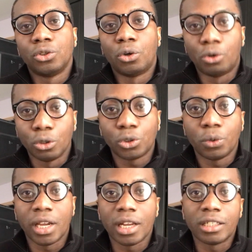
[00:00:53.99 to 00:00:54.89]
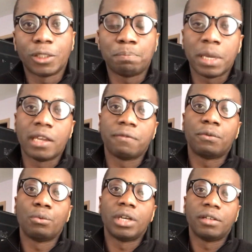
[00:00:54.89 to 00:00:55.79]
the road to hell is
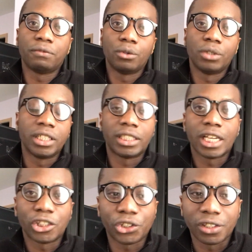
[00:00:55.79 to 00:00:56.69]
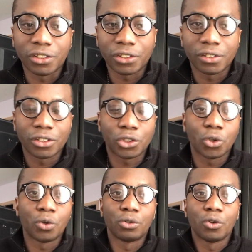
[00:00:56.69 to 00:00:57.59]
paved with good intentions.
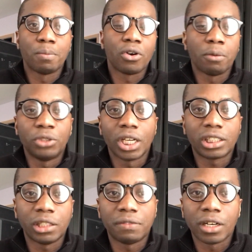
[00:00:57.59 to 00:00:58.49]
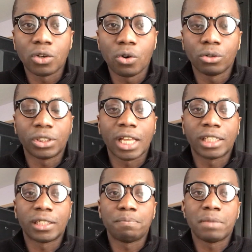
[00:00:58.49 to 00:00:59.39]
So noble objectives and goals
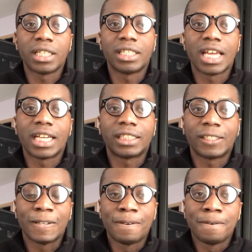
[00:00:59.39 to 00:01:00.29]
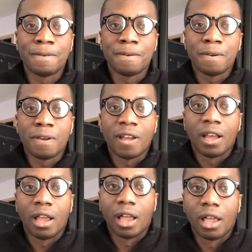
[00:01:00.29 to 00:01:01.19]
doesn't mean that
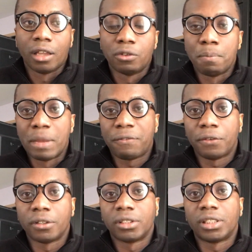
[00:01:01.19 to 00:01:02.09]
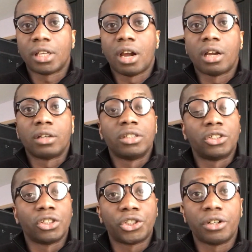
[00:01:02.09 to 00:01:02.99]
the methods are
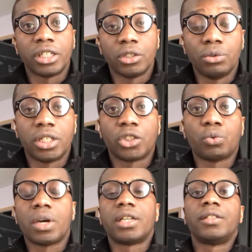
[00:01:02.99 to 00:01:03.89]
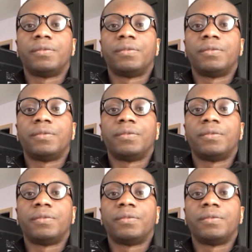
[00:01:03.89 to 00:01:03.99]
necessarily good as well,